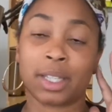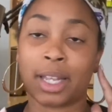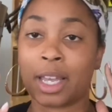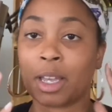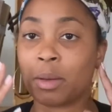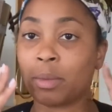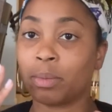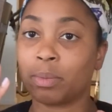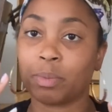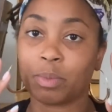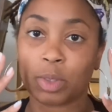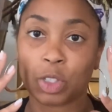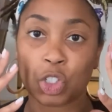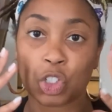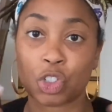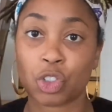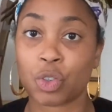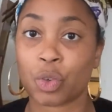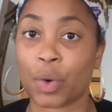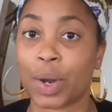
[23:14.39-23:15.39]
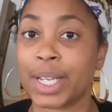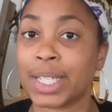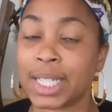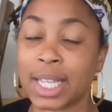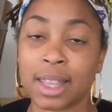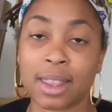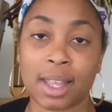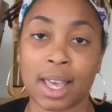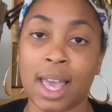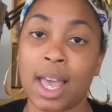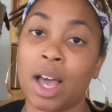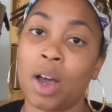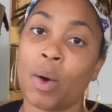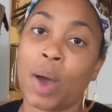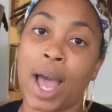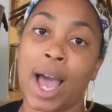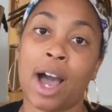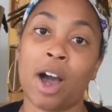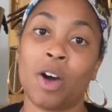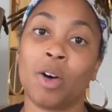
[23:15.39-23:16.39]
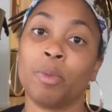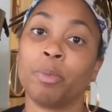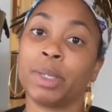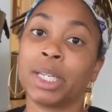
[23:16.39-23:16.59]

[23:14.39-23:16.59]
like stressing the hell out,